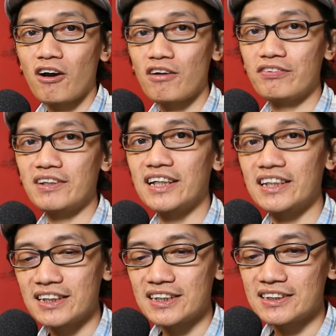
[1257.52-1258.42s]

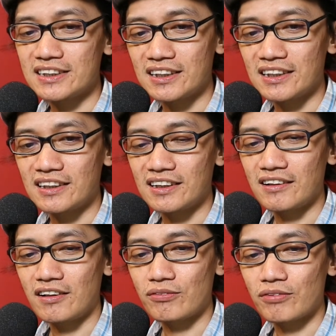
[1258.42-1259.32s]
Hopefully, this
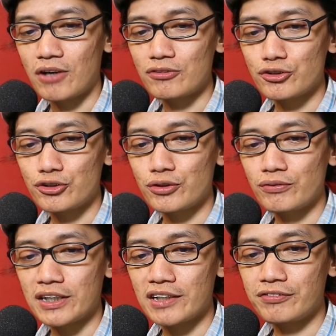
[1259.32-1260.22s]
round 2
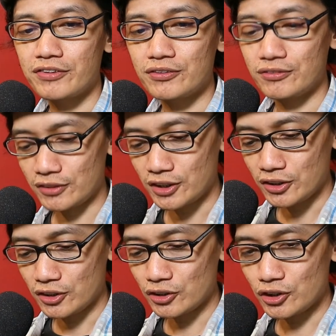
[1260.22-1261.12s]
will give you
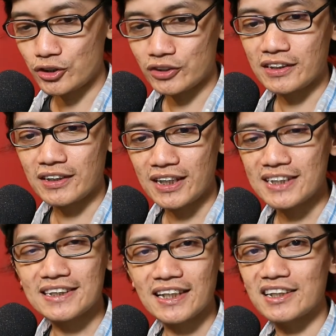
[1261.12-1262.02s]
good
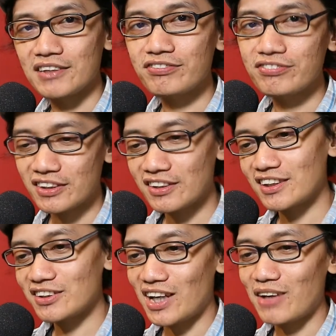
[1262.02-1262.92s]
incentive to
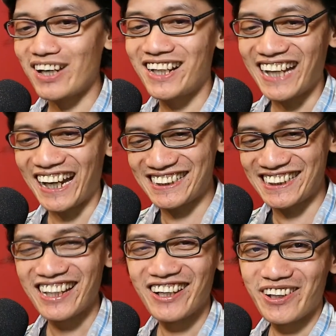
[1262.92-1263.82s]
return to our
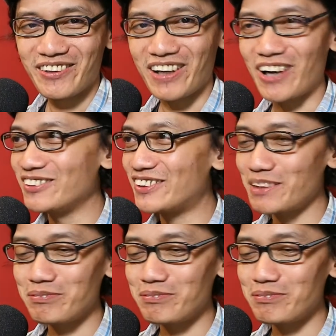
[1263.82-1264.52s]
next round 3,